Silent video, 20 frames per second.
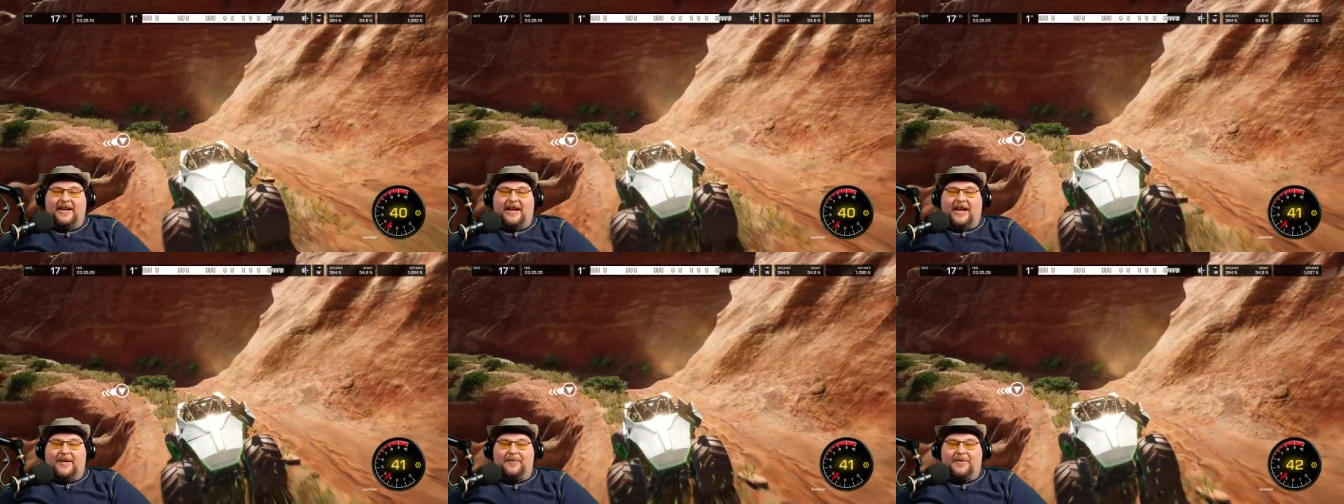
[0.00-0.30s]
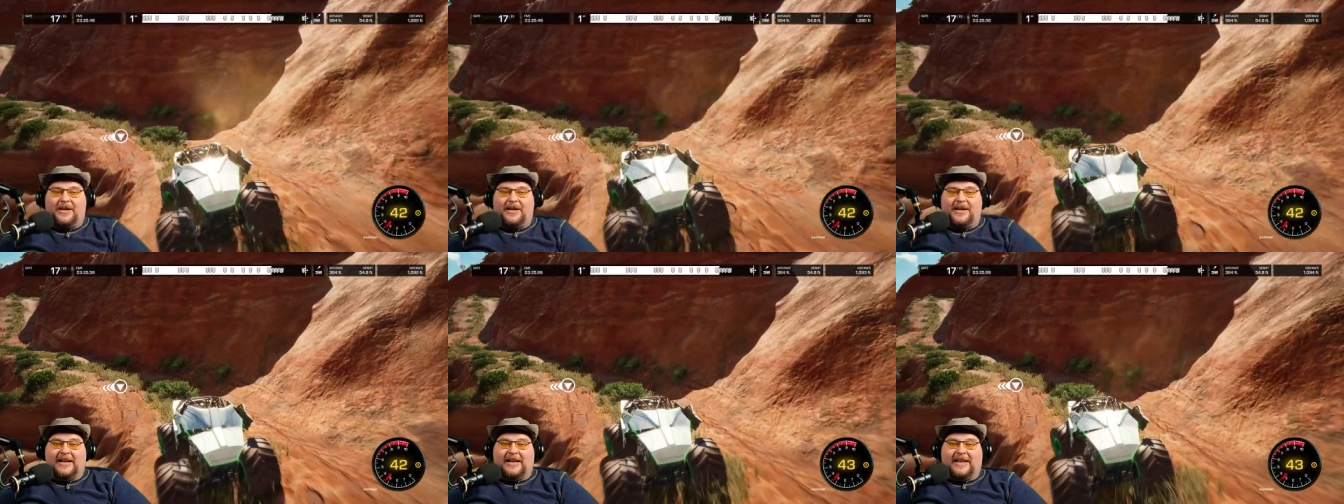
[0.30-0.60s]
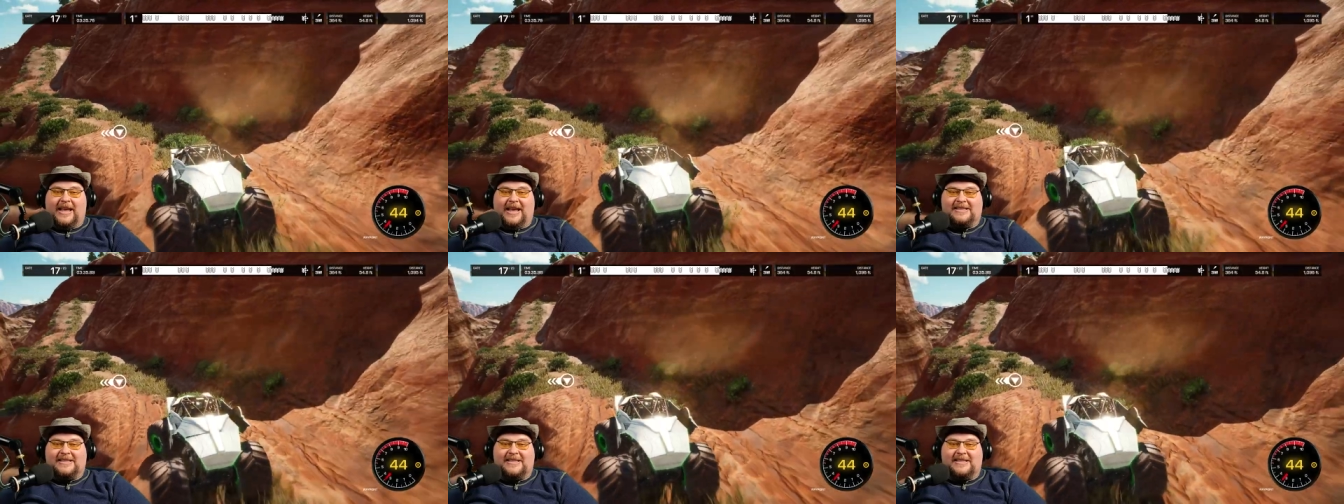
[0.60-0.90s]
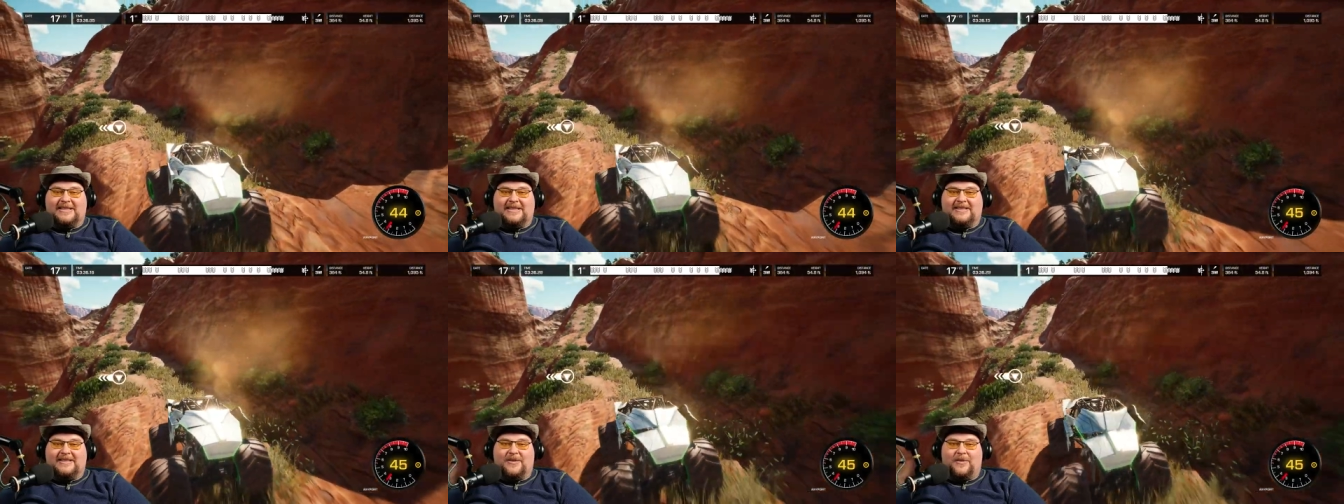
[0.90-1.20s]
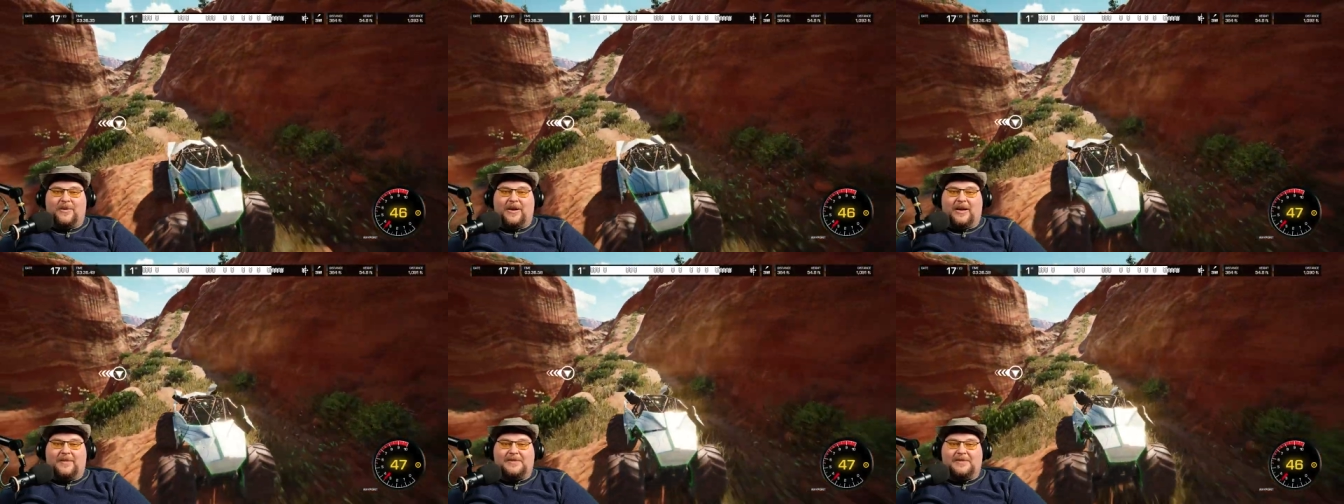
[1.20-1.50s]
I'm gonna guess this is the
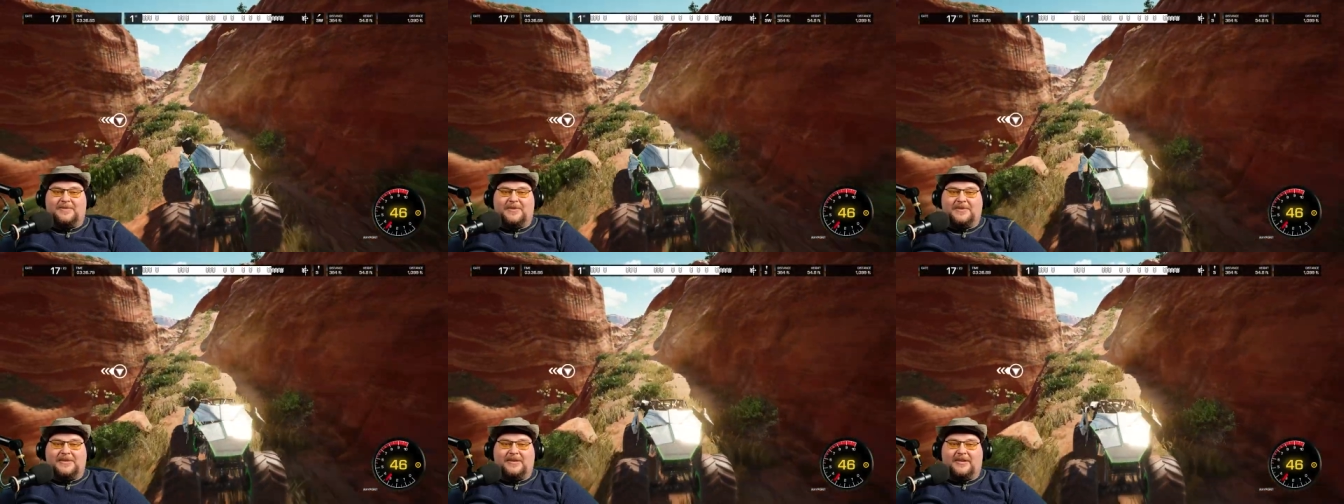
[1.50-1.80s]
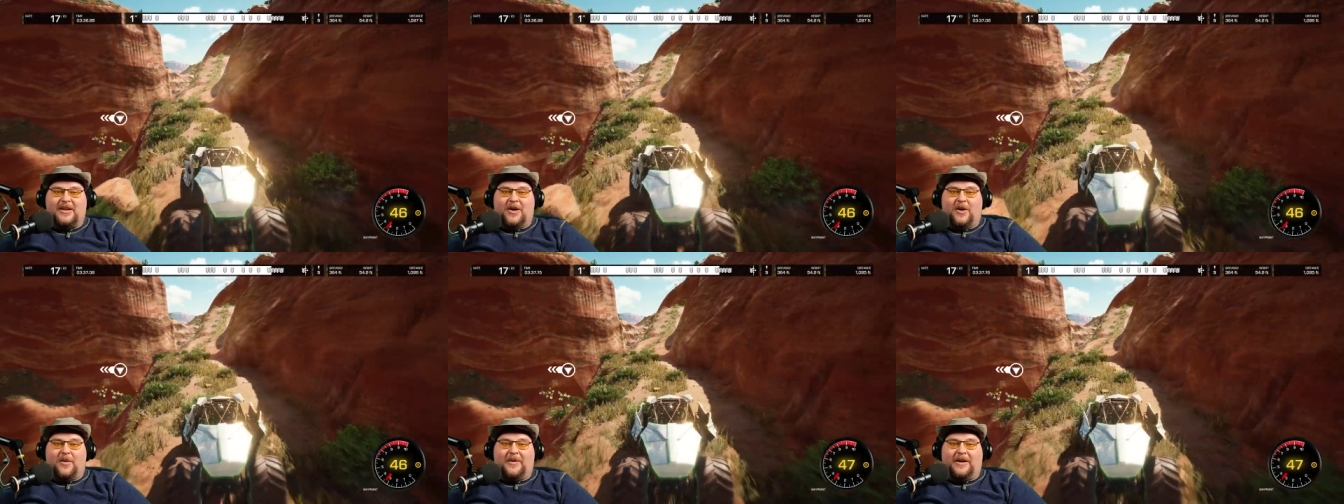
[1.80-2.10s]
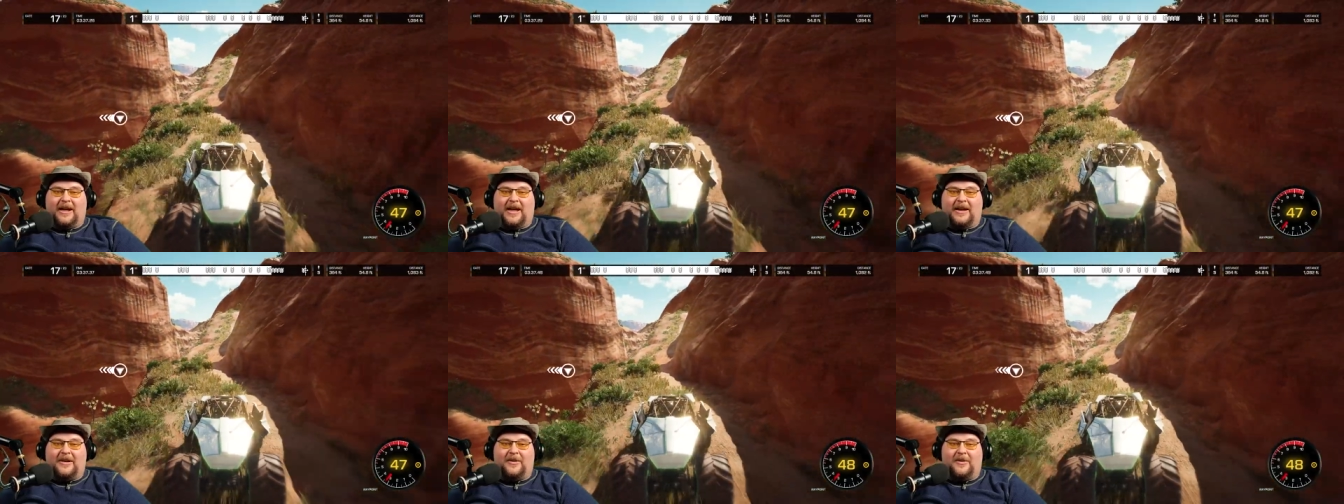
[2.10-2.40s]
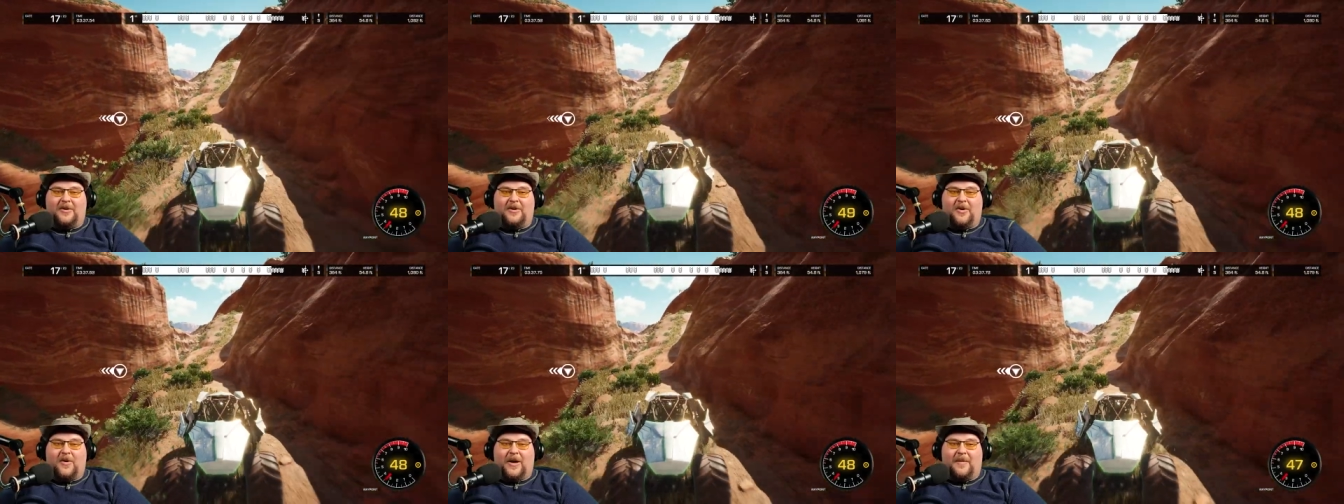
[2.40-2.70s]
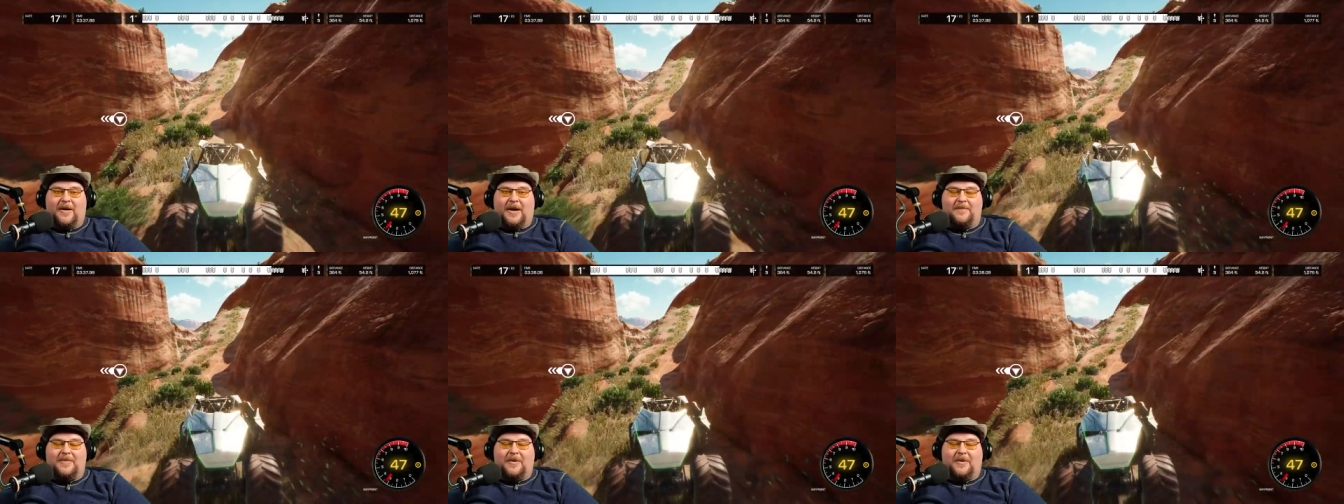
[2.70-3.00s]
way I'm supposed to go, but I don't know.
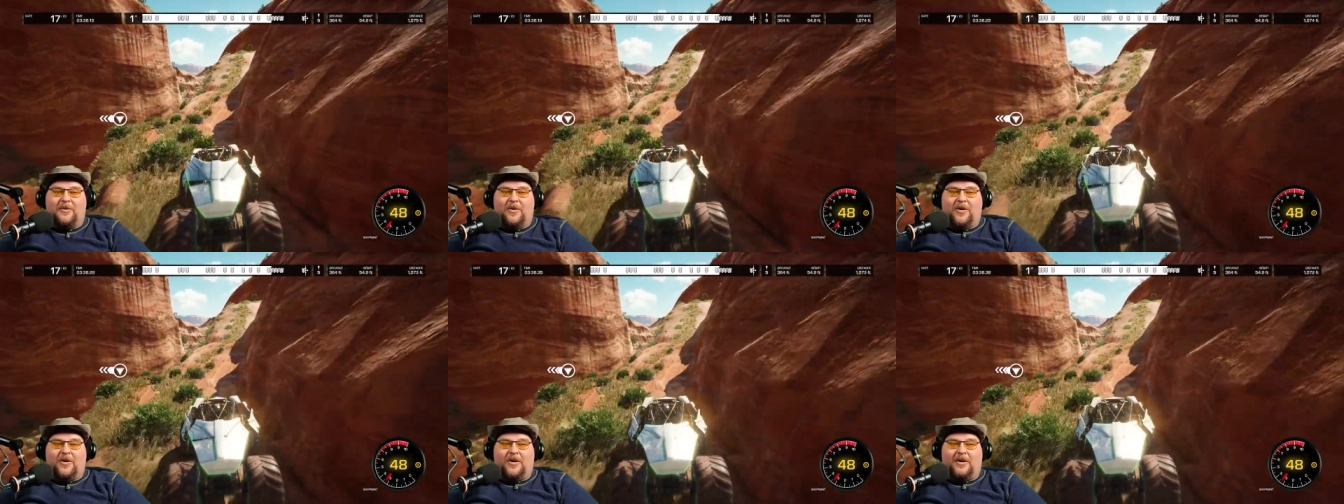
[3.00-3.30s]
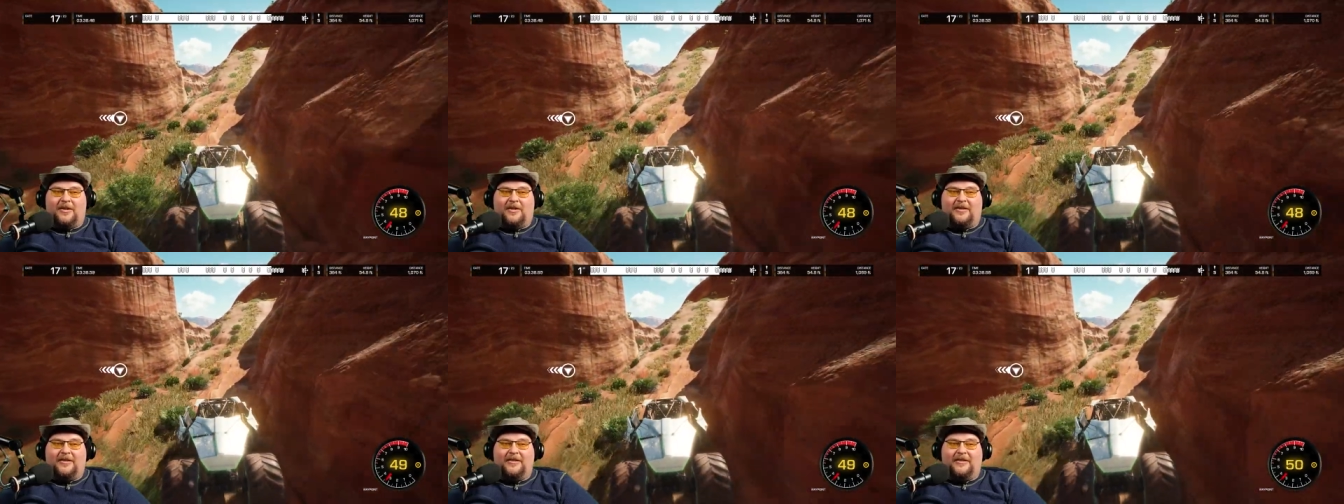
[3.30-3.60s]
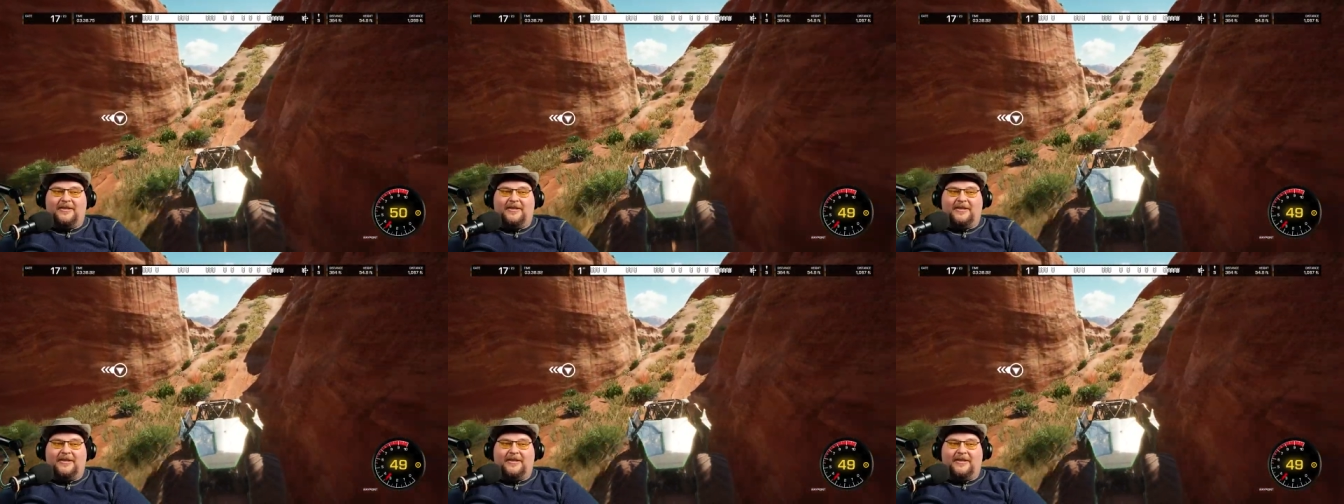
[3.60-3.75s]
I might be wrong.